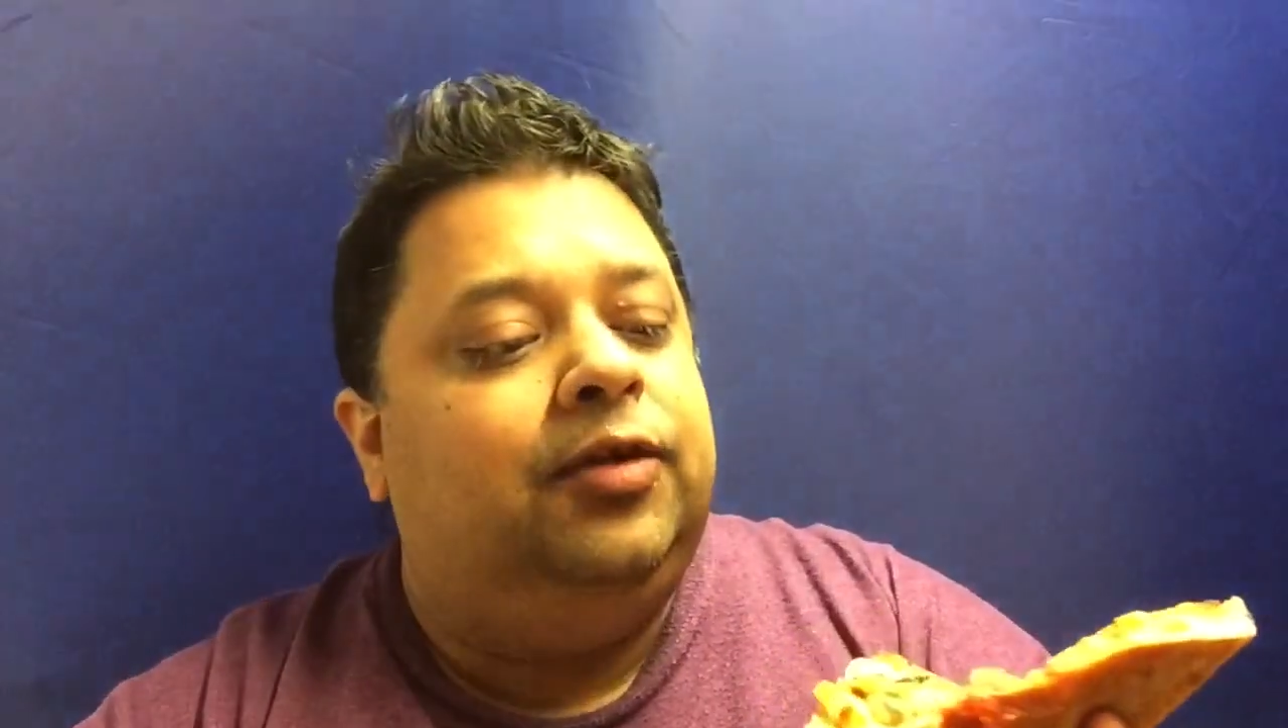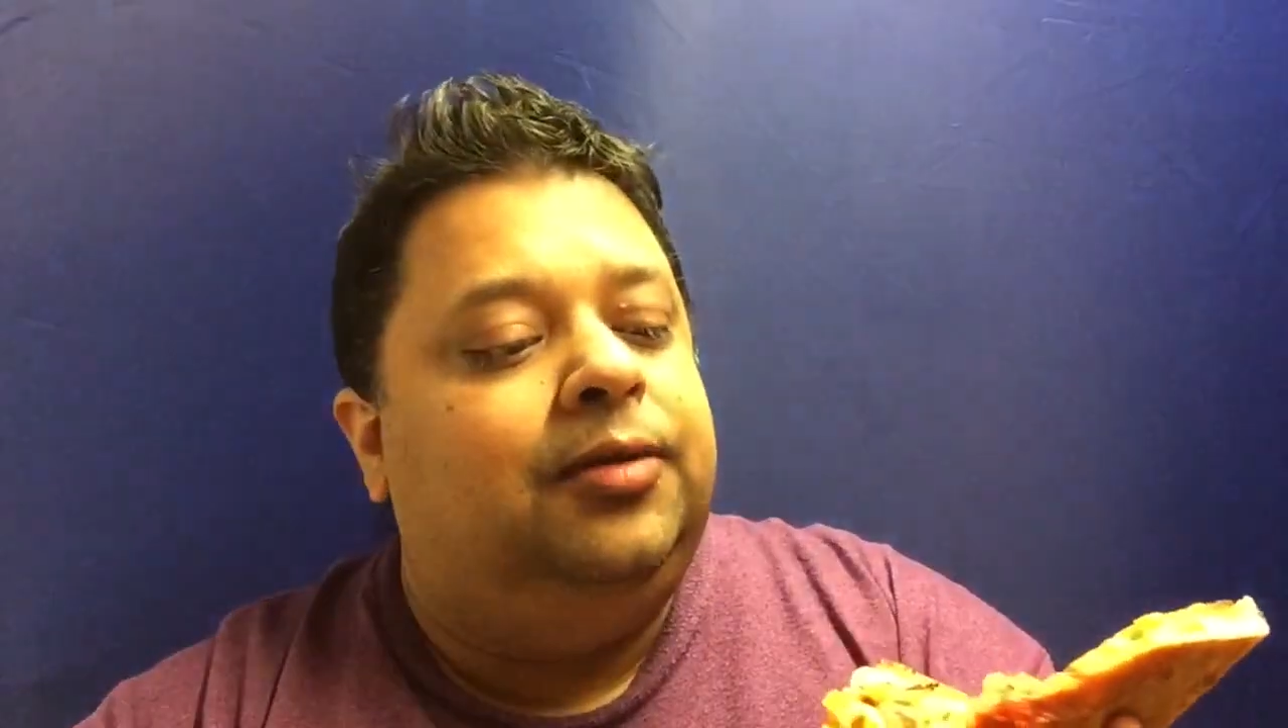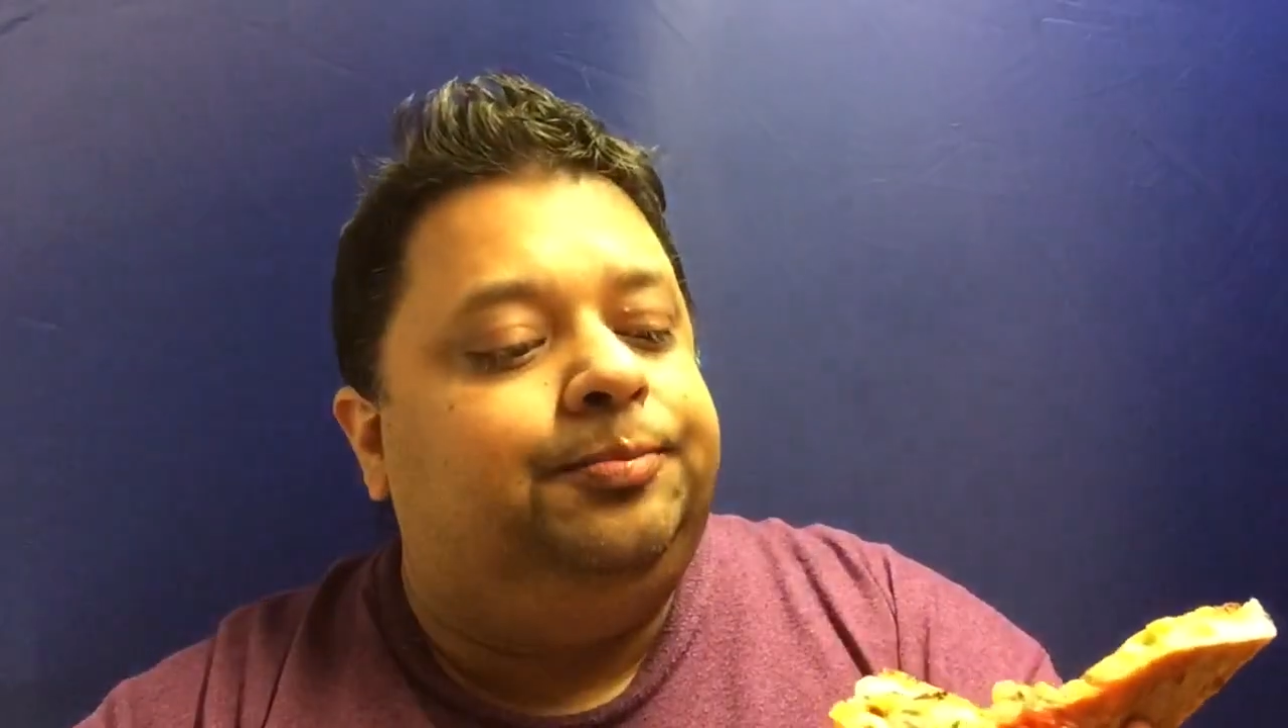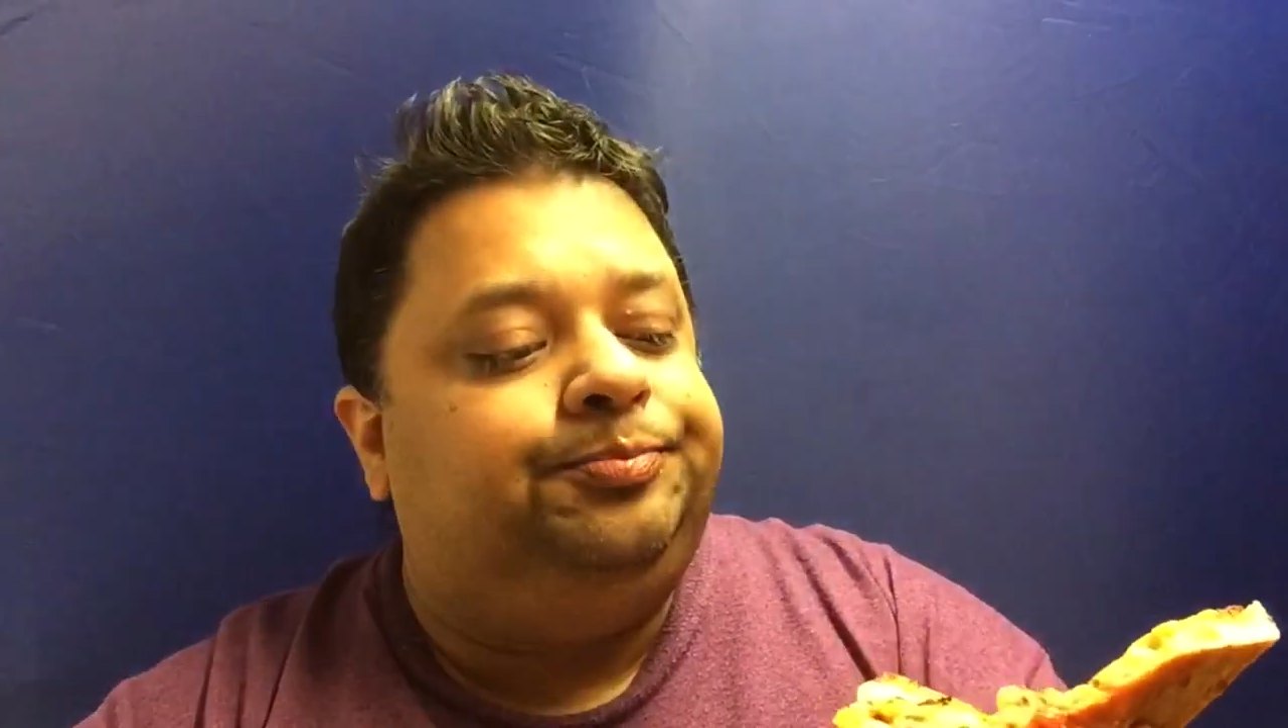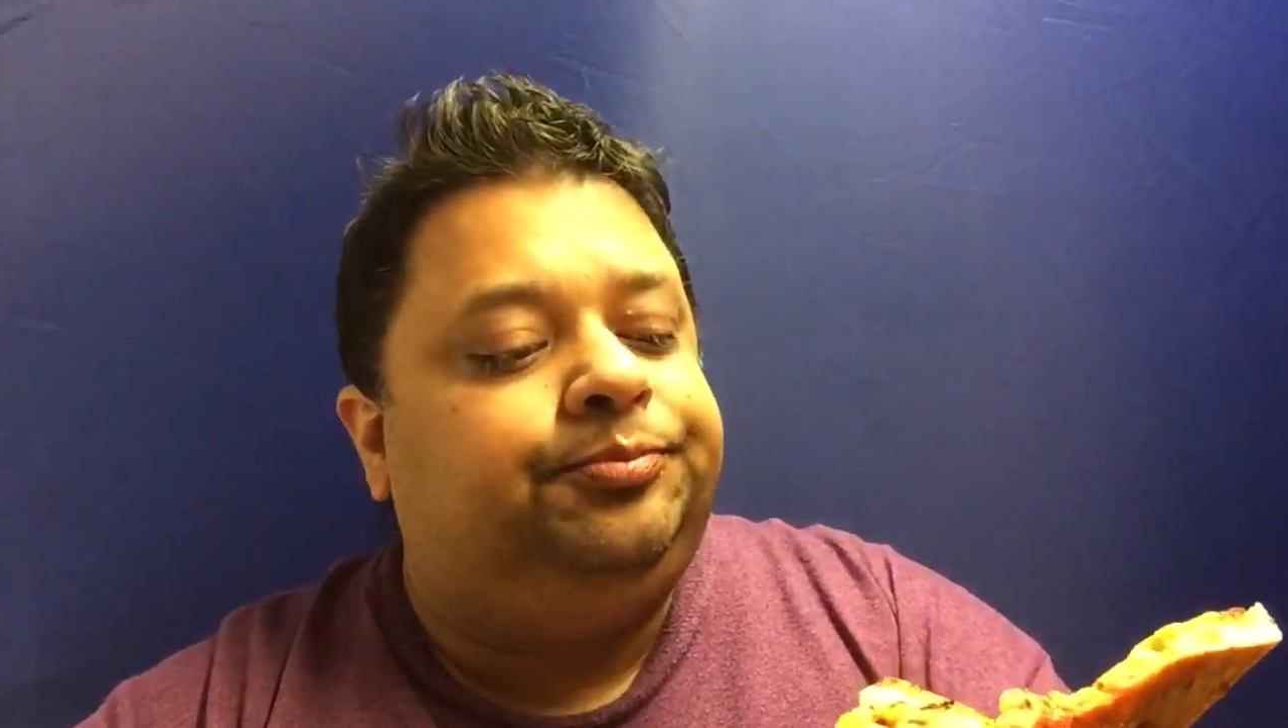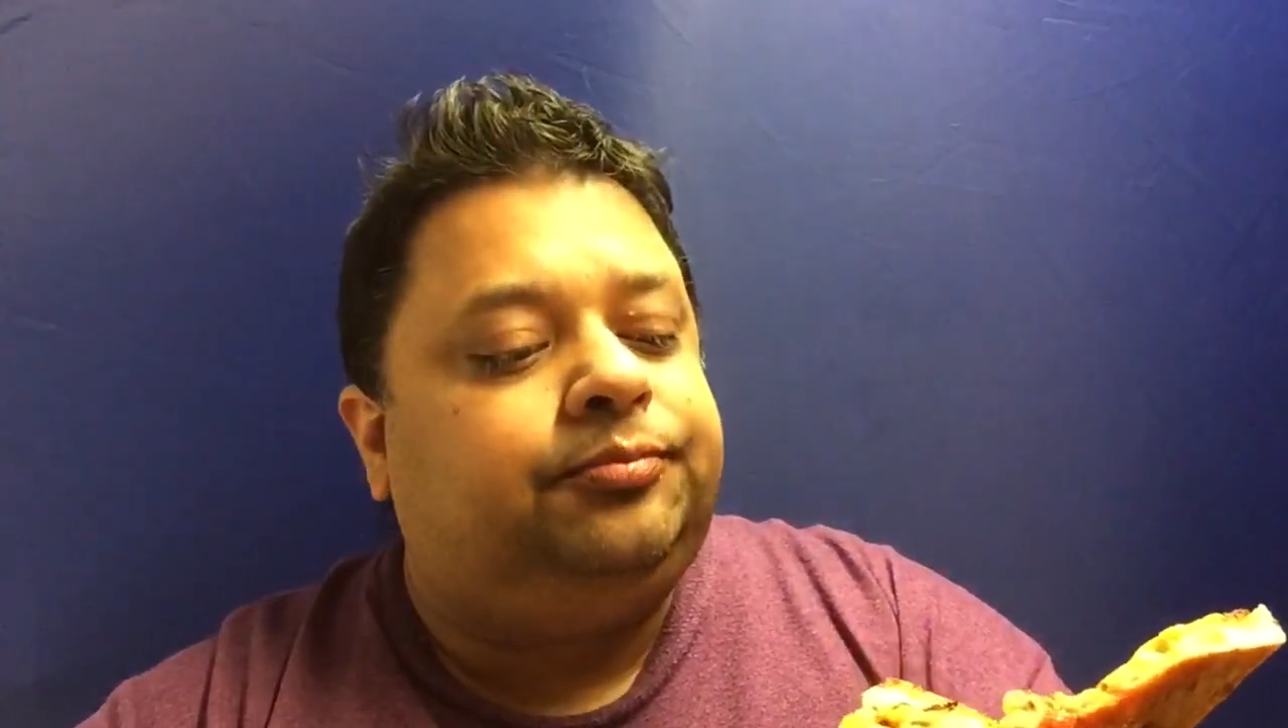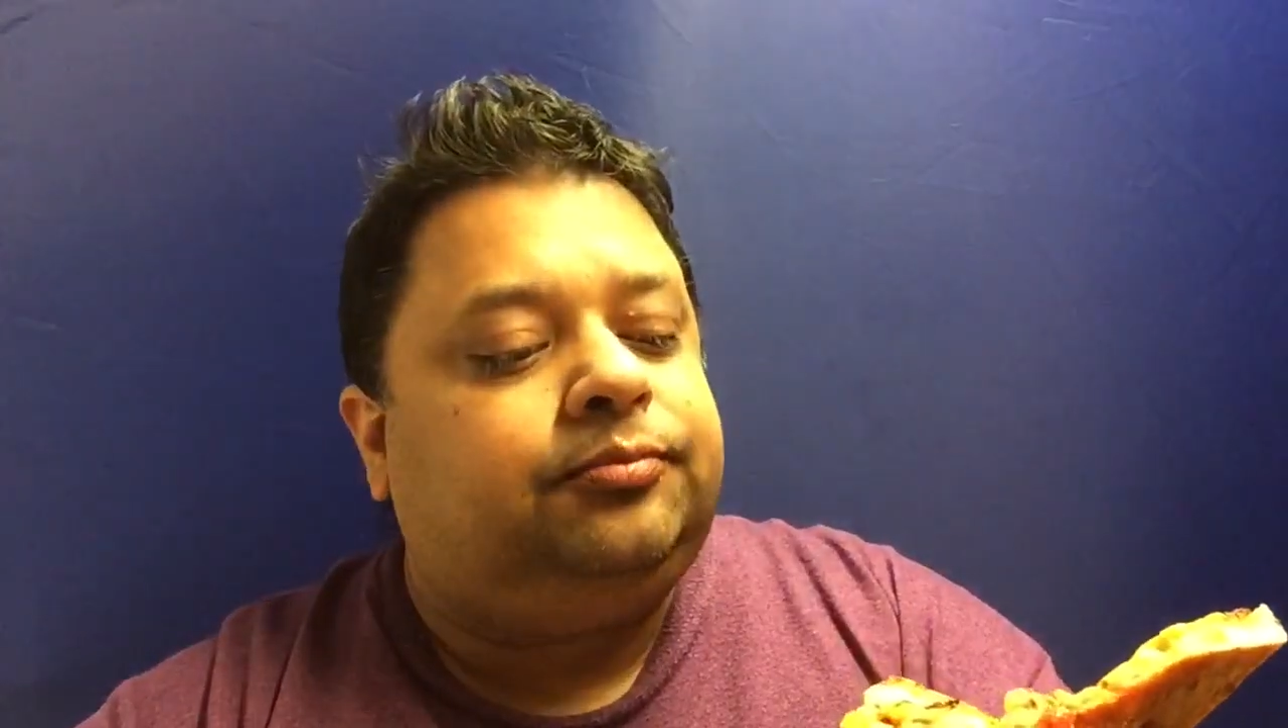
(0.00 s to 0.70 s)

um